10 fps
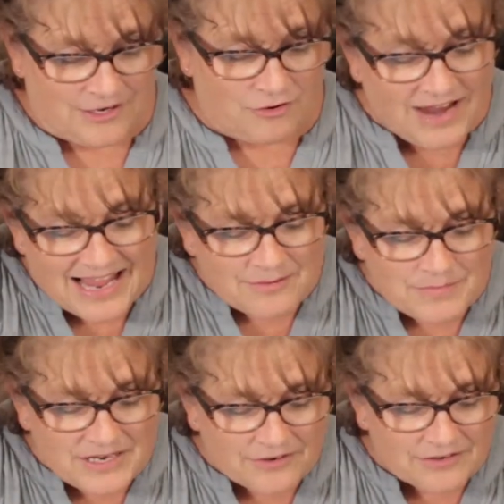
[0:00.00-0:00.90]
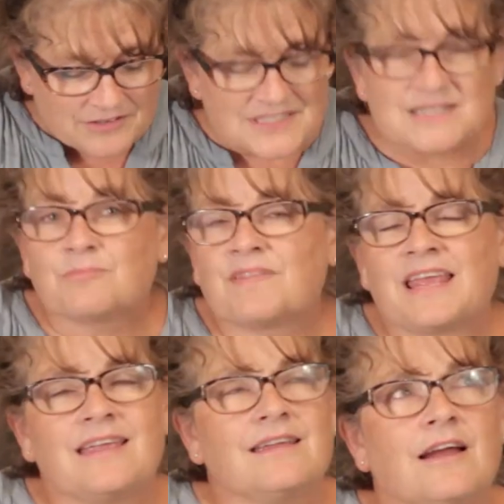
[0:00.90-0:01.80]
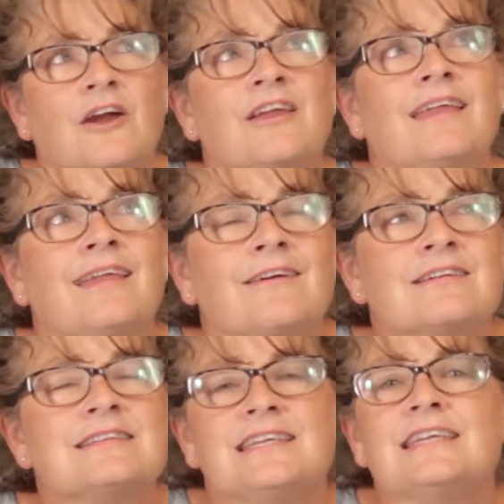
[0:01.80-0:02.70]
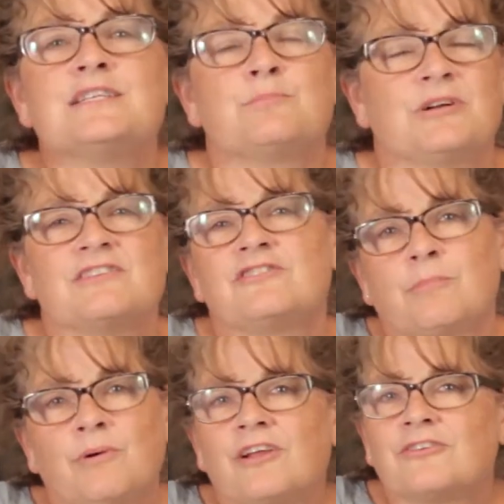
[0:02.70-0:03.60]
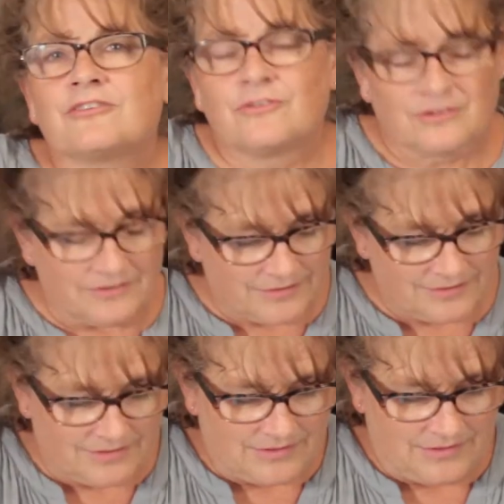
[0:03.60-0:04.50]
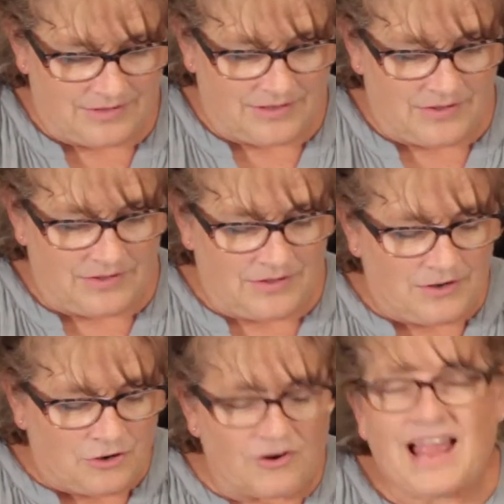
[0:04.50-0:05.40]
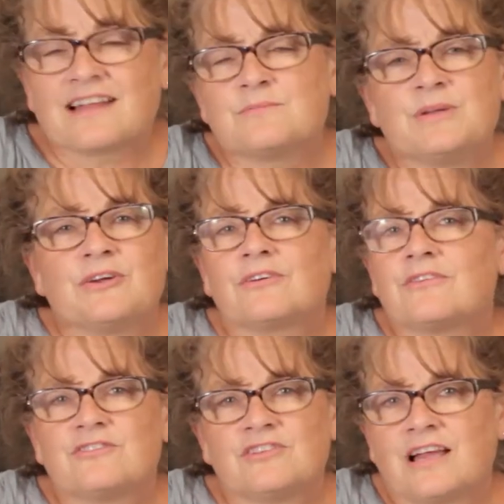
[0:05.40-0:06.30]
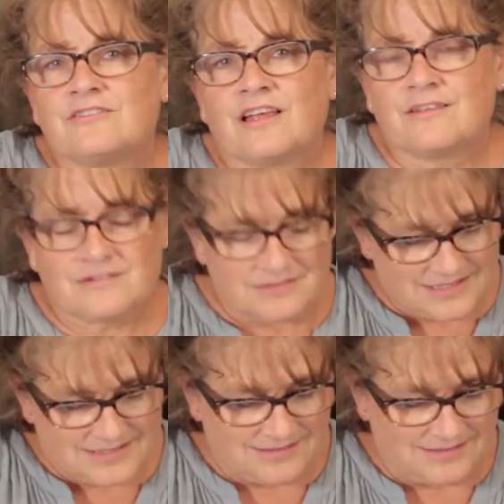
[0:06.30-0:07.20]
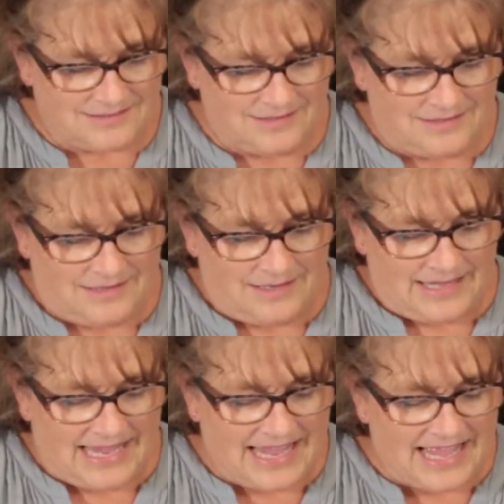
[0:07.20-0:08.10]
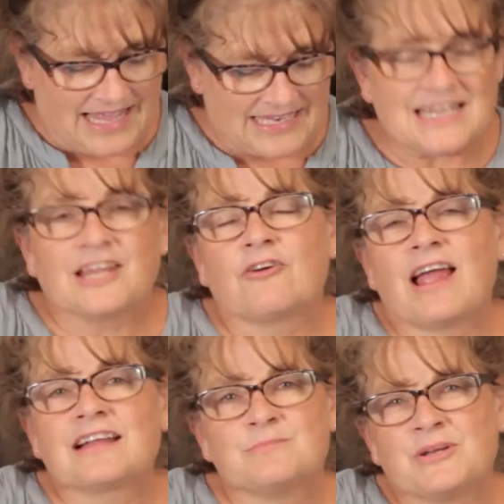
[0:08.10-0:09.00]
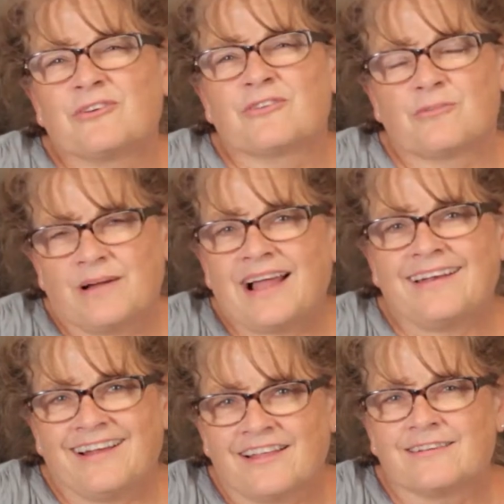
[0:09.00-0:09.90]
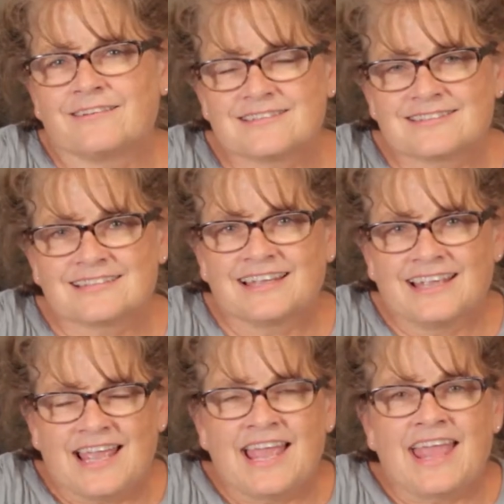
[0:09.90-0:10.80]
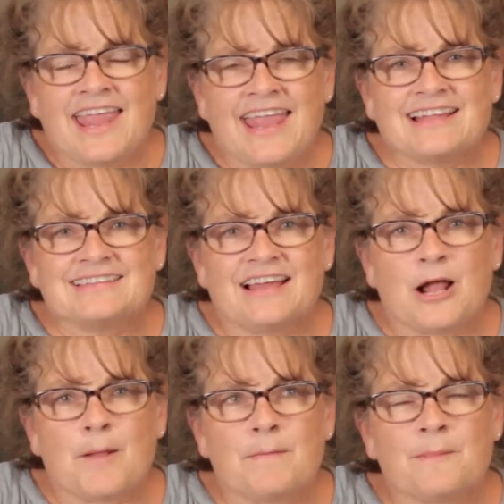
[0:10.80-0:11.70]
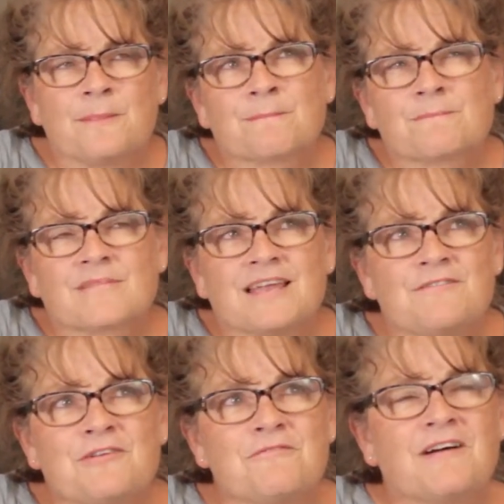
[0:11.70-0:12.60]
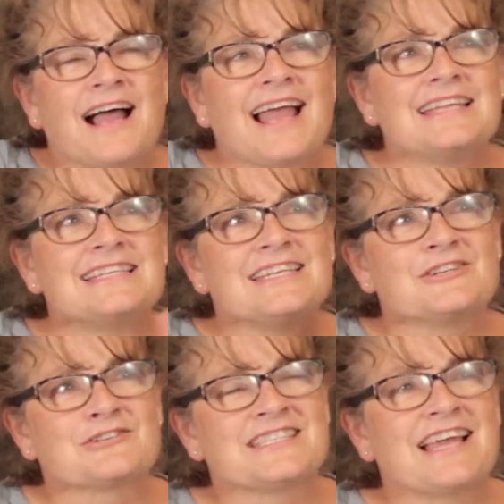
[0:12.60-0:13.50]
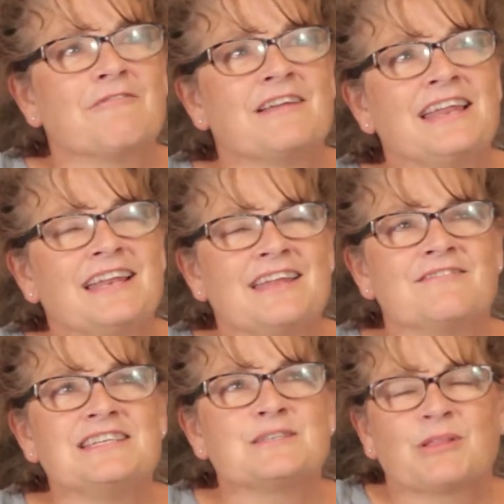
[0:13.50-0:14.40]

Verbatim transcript: Cracked mirrors, they are guaranteed to put a chip on your shoulder. Cracked mirrors judge others and cracked mirrors bite others. And um, if you find yourself in any of these